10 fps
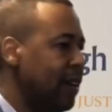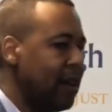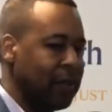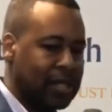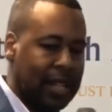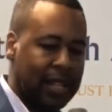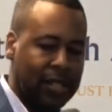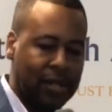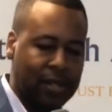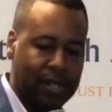Oh, I wish I
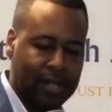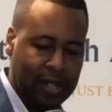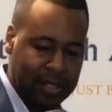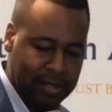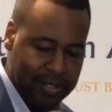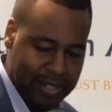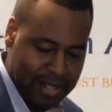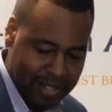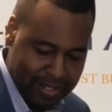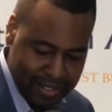had a church to talk to
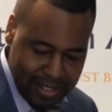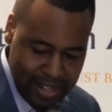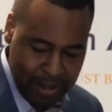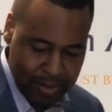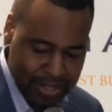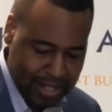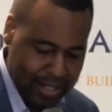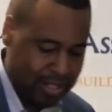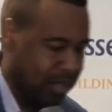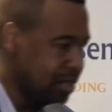today. I wish I
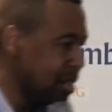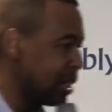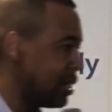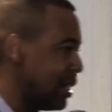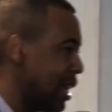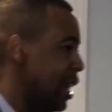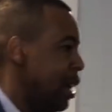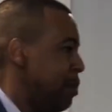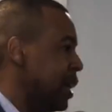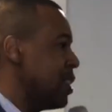had a church to talk to today.
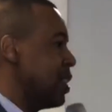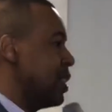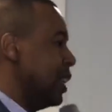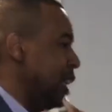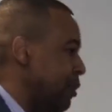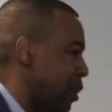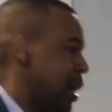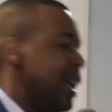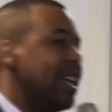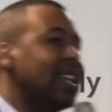Because the
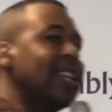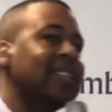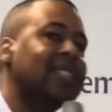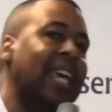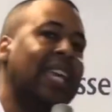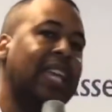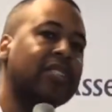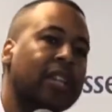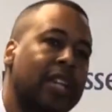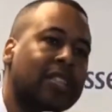deliverer, it didn't say he's an